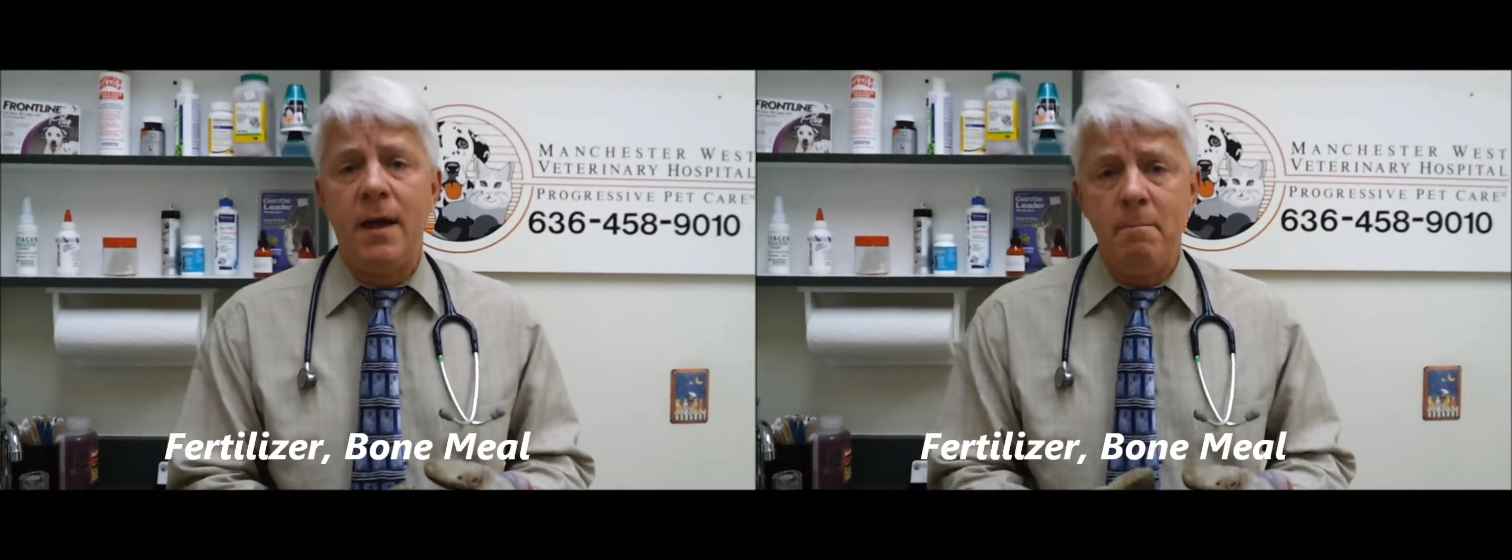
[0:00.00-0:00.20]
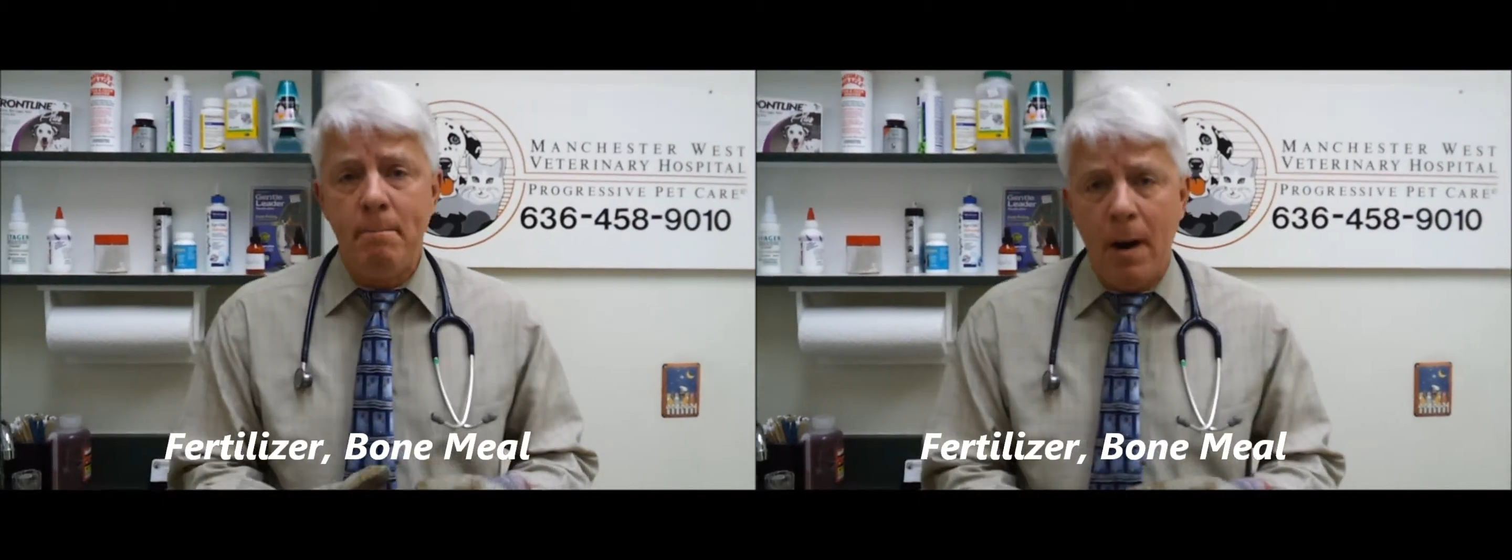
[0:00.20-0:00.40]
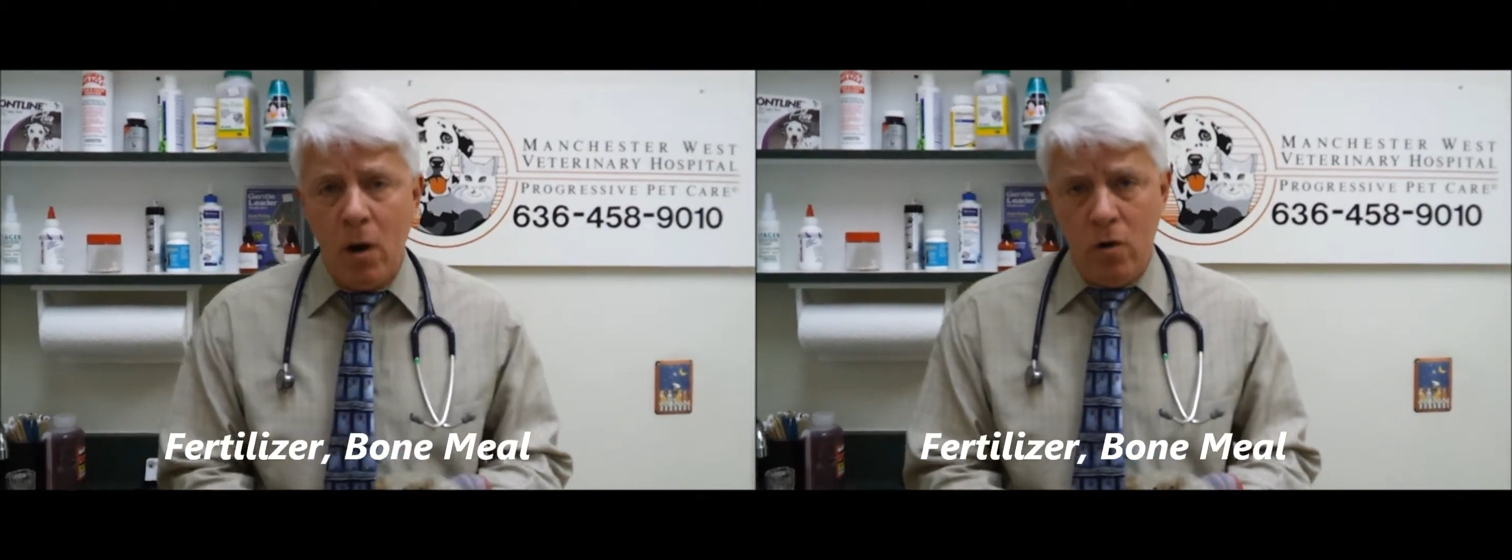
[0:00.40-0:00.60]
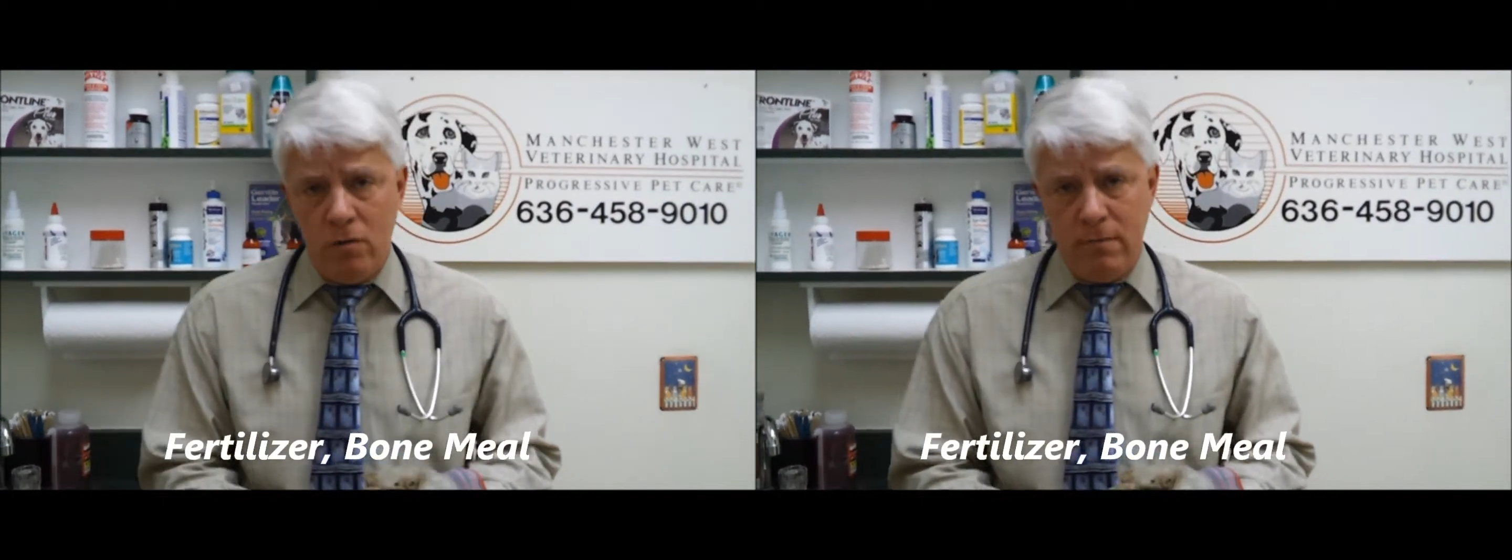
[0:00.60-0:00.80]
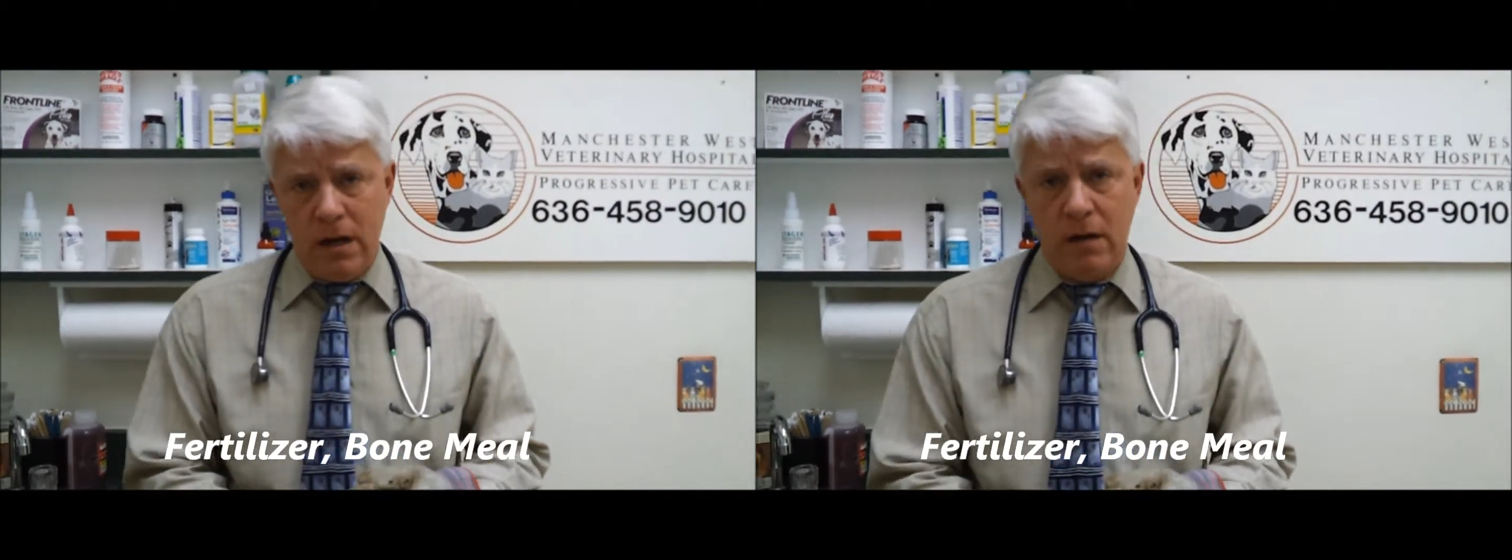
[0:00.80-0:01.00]
and
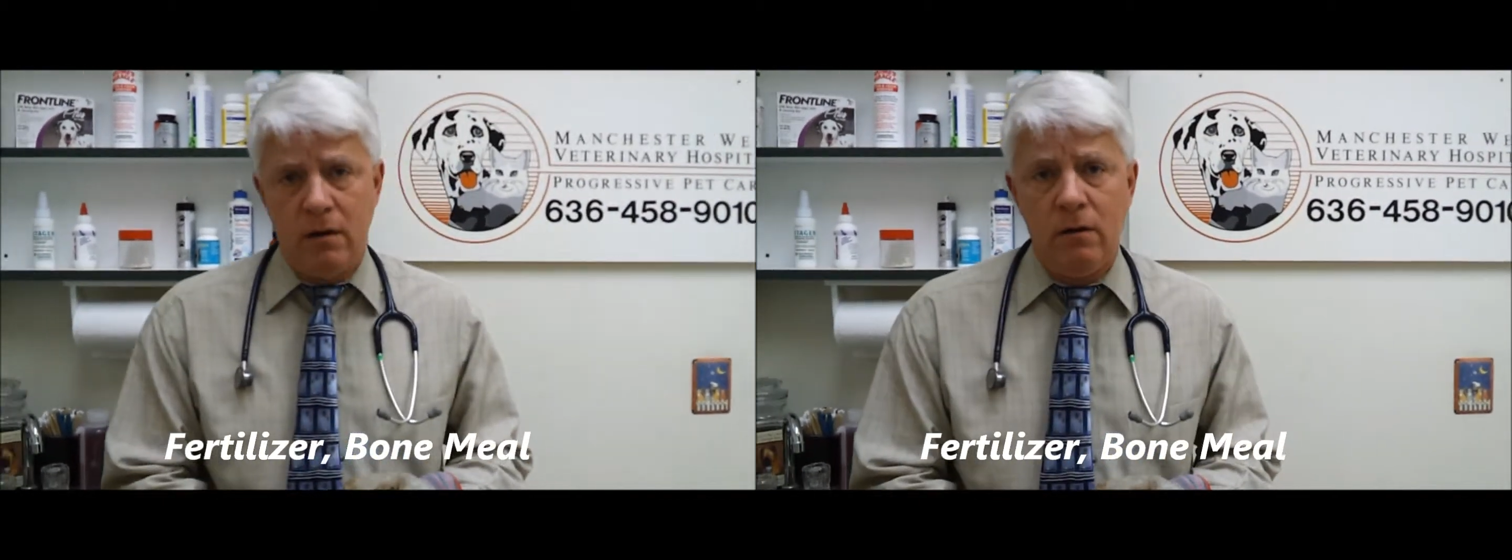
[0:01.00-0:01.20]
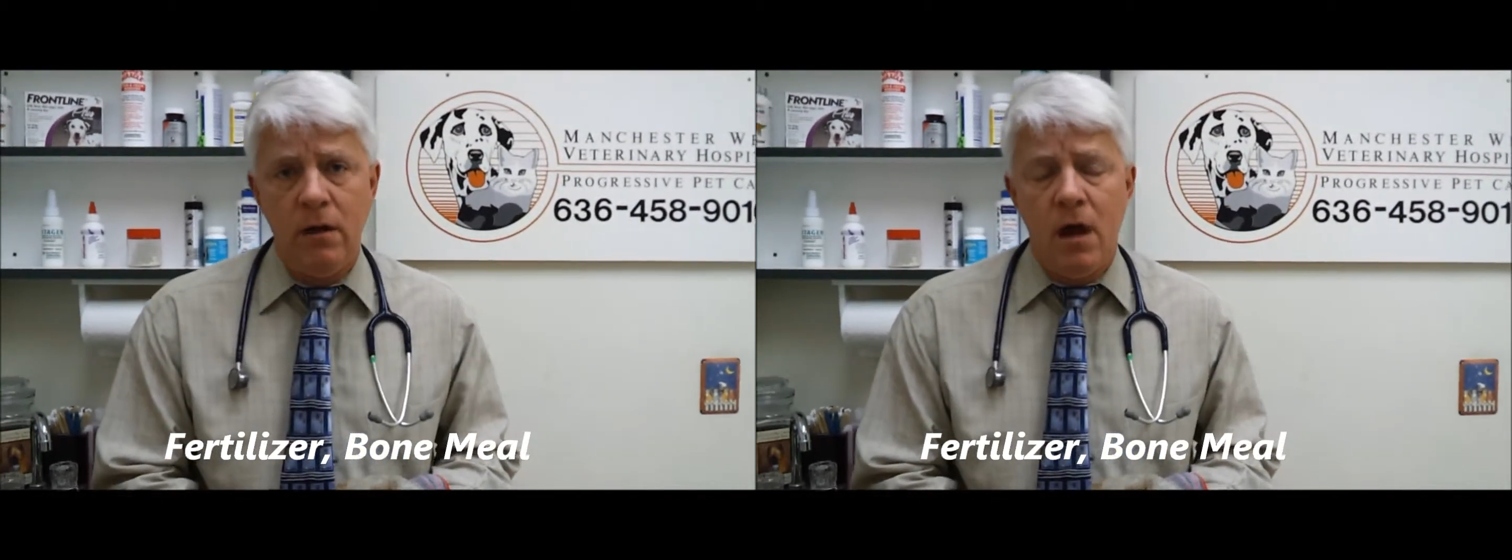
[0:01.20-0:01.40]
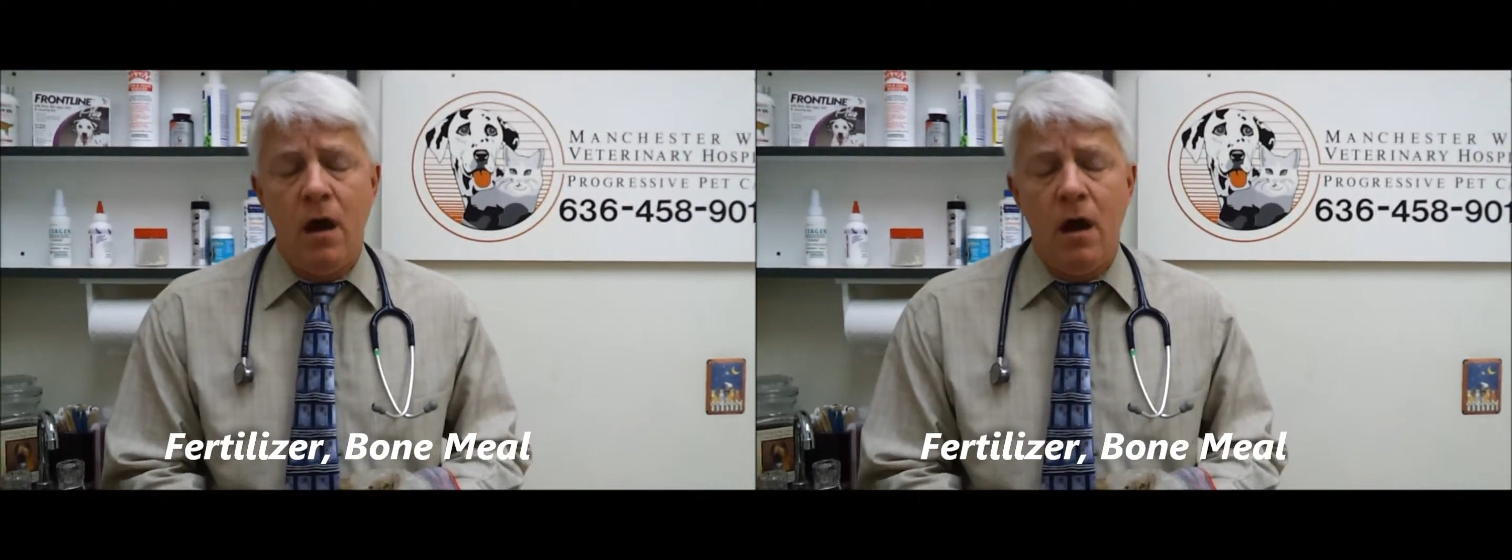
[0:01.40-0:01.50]
bone meal